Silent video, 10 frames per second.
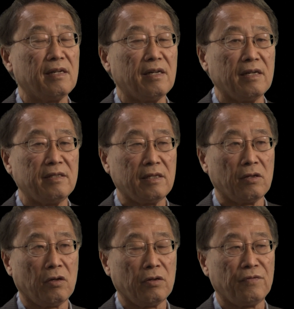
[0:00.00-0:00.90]
I did a
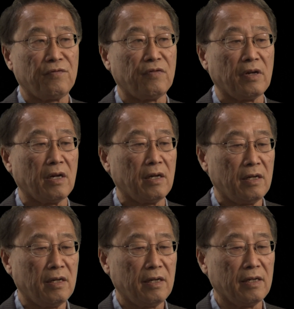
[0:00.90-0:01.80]
lot of
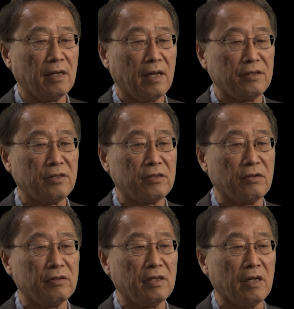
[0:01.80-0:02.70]
analysis
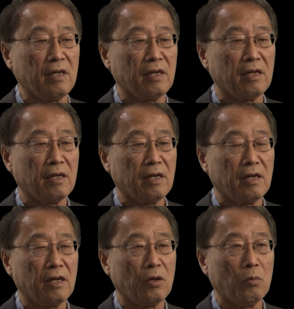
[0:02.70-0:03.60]
on the
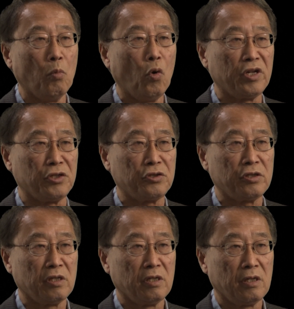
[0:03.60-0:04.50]
mortgage
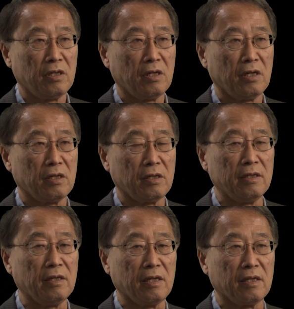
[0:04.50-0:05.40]

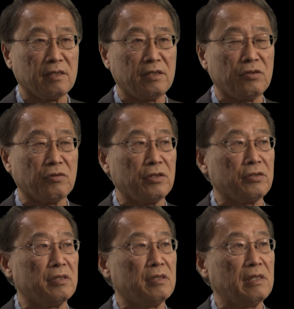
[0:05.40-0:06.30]
lending
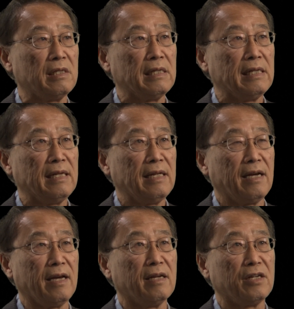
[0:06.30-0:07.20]
situation.
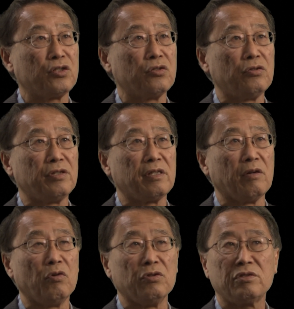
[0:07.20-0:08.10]
And I saw that
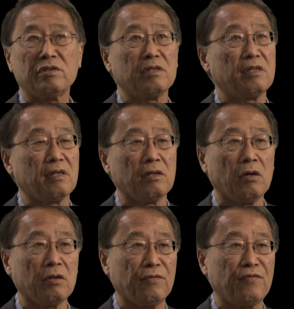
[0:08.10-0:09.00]
there was a
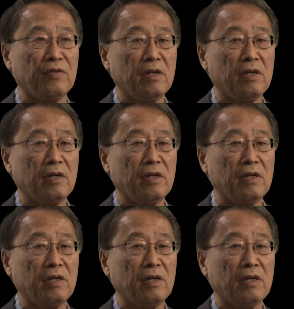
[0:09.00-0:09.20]
lot of